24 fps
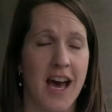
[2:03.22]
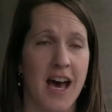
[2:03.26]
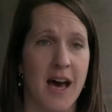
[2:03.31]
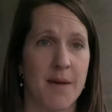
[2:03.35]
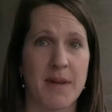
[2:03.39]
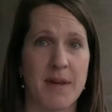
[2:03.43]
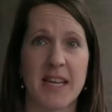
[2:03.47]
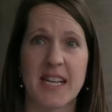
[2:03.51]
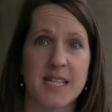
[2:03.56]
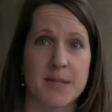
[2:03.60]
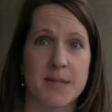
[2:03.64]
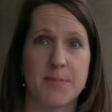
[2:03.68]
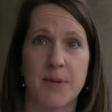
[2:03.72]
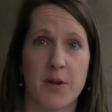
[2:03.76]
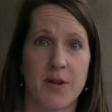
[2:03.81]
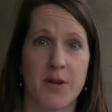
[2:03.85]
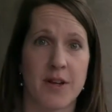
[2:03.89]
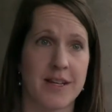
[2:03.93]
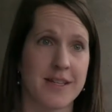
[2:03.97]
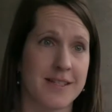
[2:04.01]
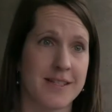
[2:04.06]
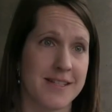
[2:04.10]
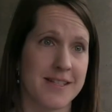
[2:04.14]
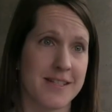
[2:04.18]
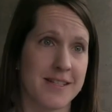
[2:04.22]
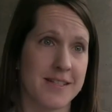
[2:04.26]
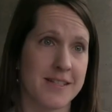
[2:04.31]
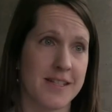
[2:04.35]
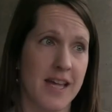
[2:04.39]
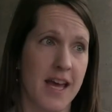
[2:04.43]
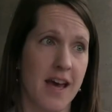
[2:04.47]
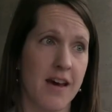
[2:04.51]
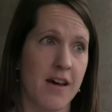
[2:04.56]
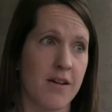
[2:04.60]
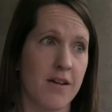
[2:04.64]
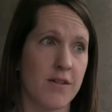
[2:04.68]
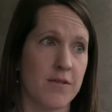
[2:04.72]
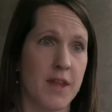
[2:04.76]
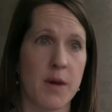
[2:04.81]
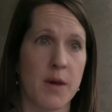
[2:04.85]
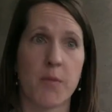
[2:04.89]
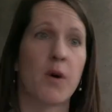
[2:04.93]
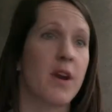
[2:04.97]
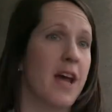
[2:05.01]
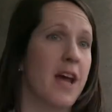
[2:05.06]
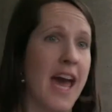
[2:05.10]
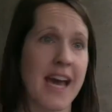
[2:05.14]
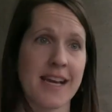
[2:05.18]
experiences how they
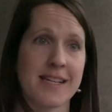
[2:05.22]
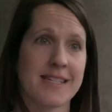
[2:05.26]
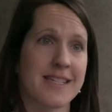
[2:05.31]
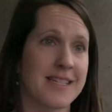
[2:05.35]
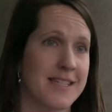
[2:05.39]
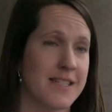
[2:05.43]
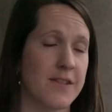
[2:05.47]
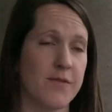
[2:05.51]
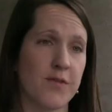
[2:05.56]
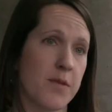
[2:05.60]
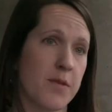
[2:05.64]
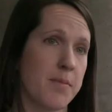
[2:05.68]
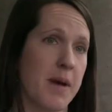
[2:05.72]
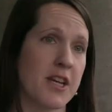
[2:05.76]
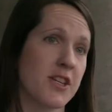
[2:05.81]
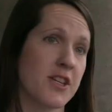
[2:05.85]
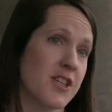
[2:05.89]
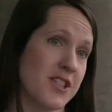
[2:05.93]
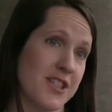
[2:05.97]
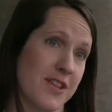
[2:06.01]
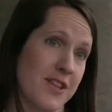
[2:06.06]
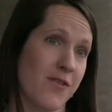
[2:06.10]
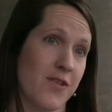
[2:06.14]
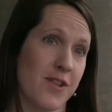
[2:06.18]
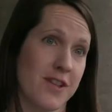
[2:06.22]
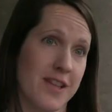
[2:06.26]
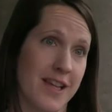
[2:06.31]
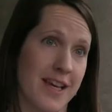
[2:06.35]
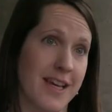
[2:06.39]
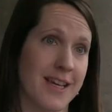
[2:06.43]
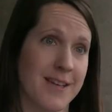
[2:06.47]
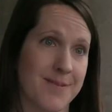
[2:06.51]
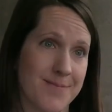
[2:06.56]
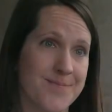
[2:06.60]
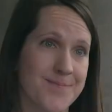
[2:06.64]
want to access information differently.